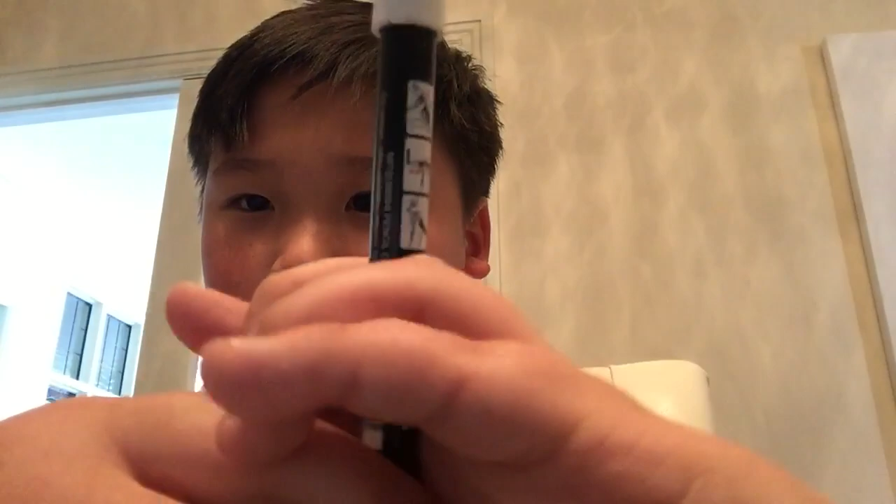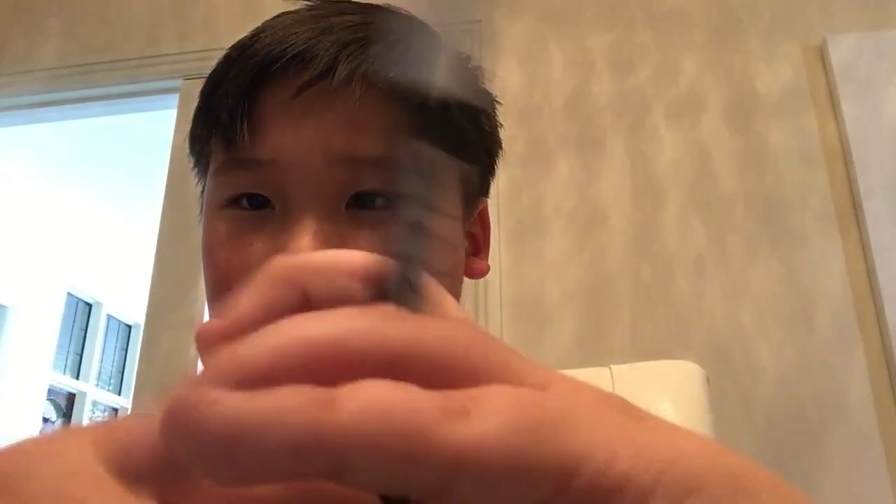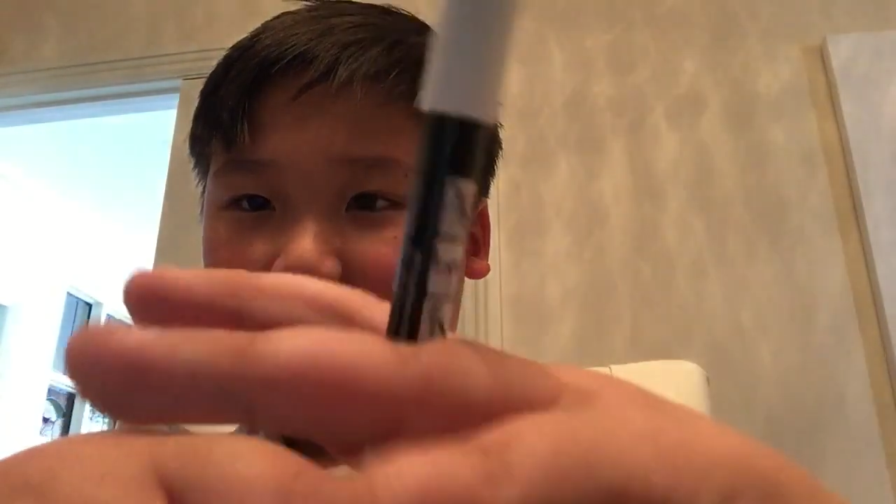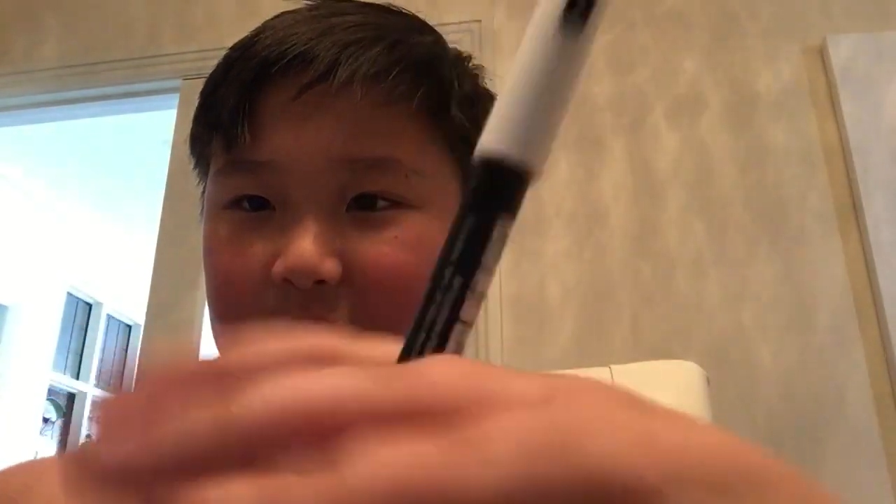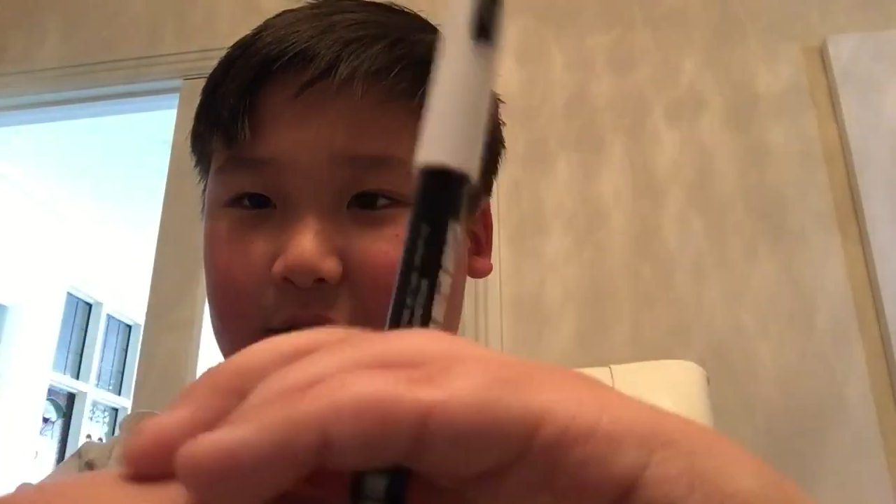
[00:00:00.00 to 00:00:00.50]

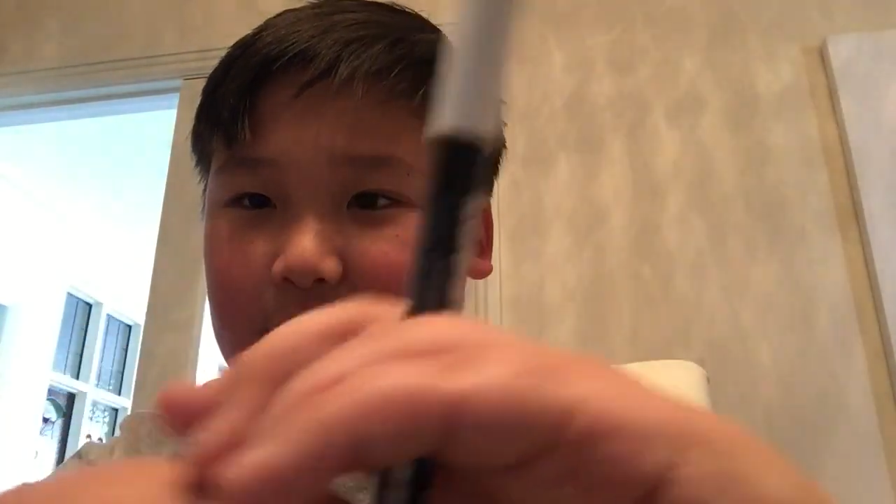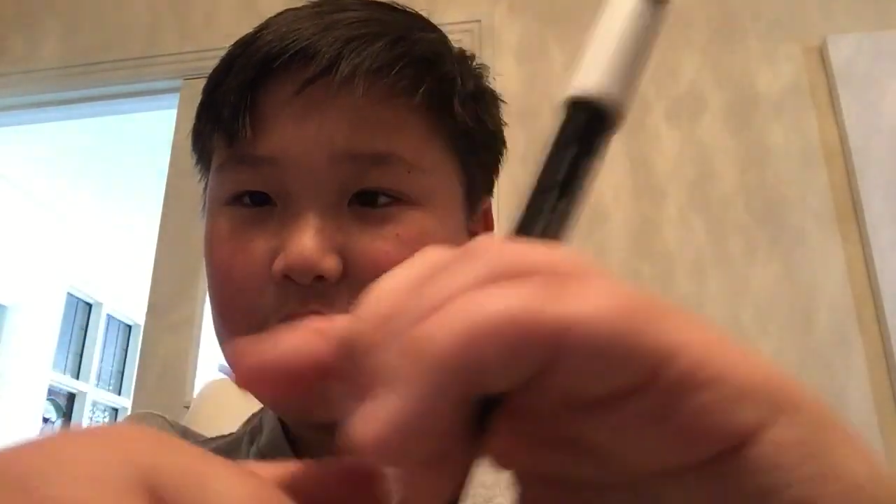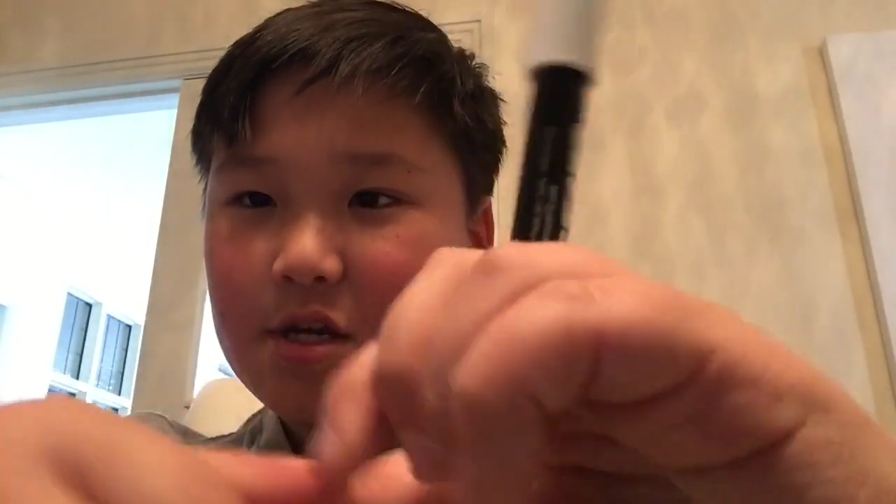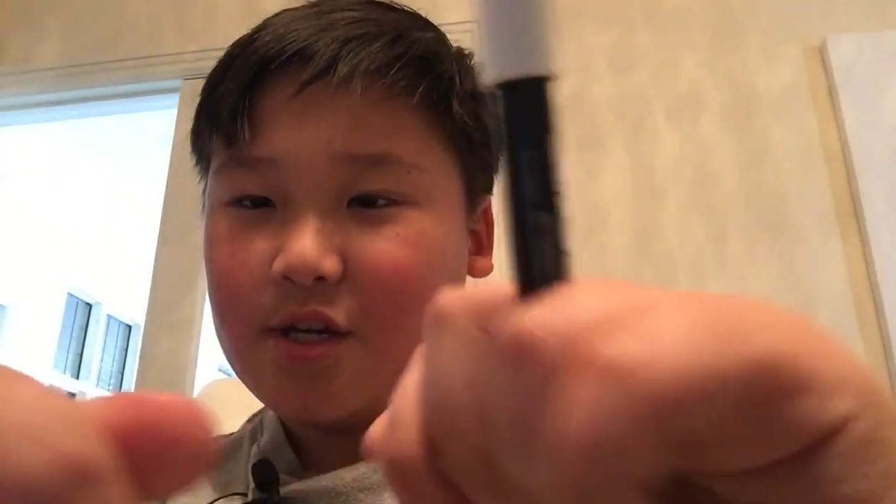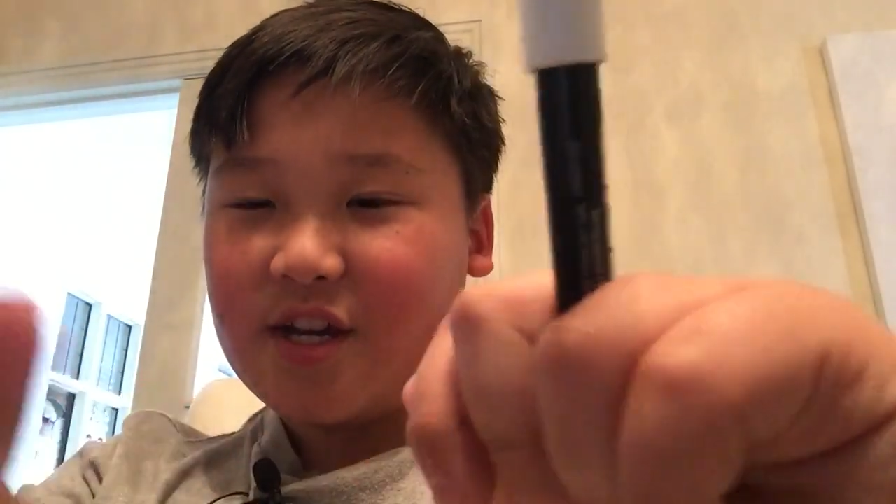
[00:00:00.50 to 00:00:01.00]
texture.
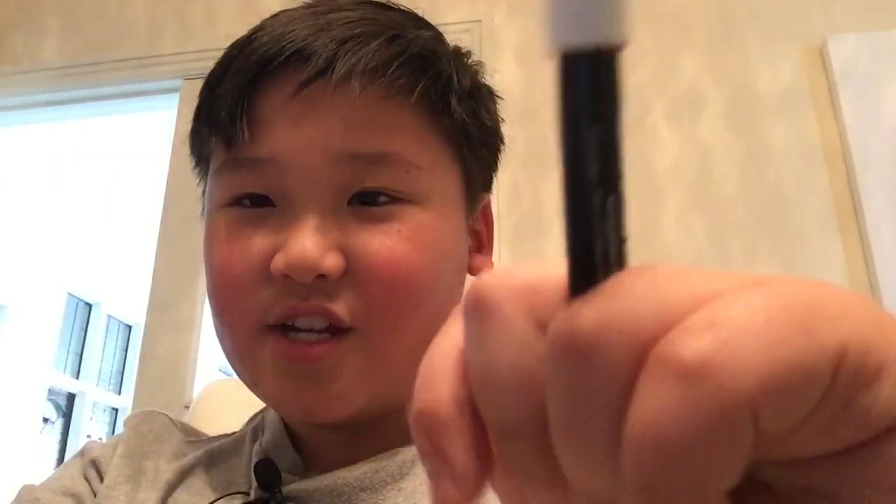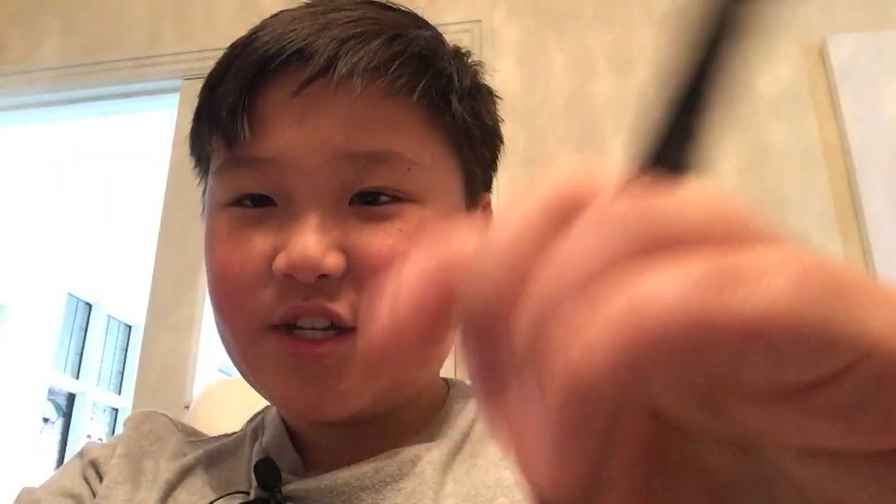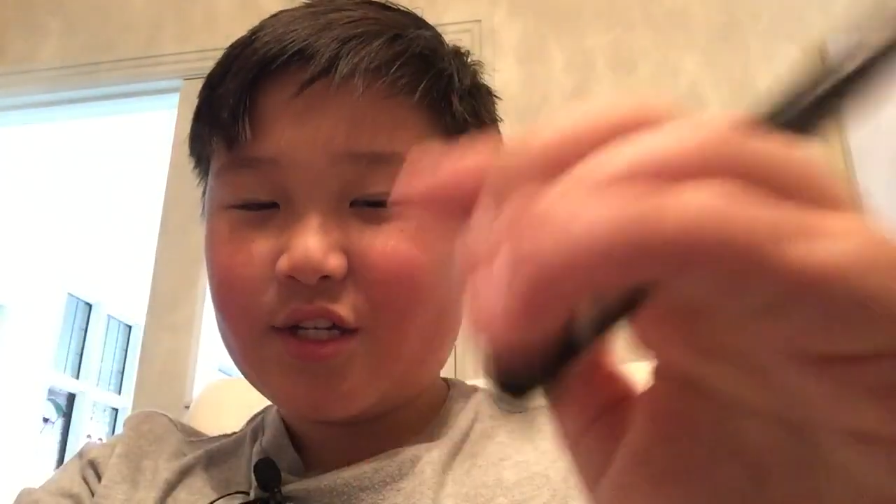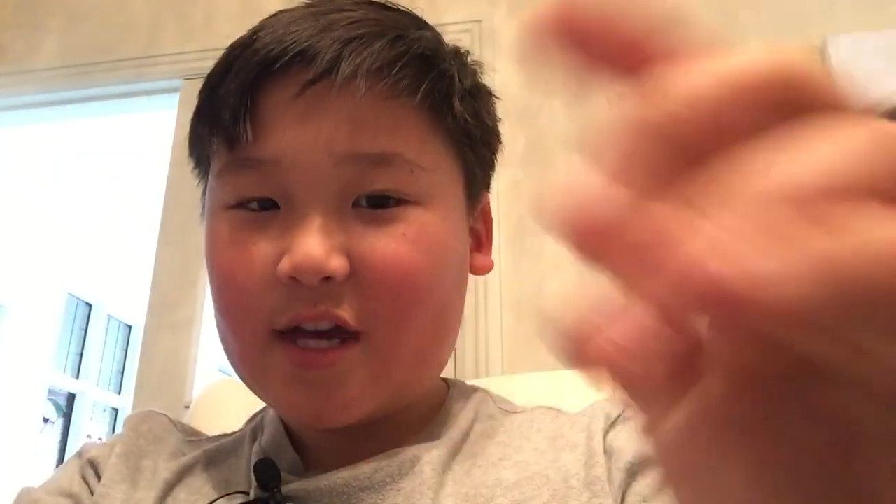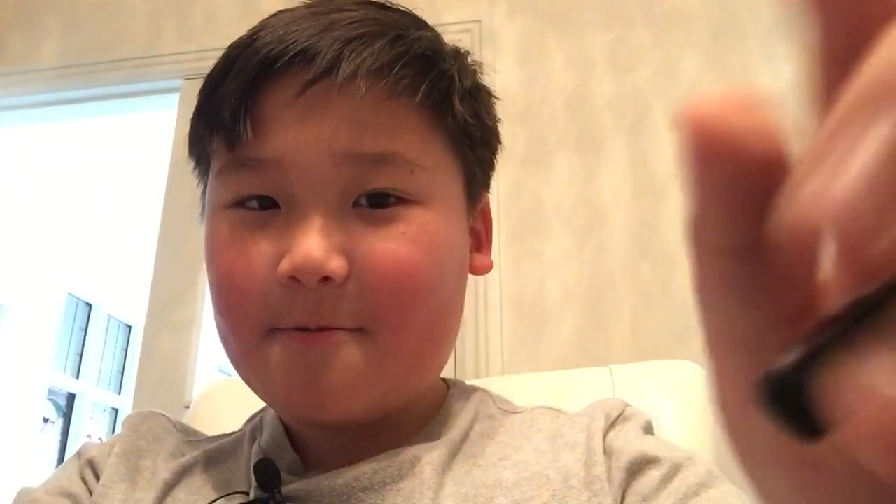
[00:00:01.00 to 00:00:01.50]
You can just get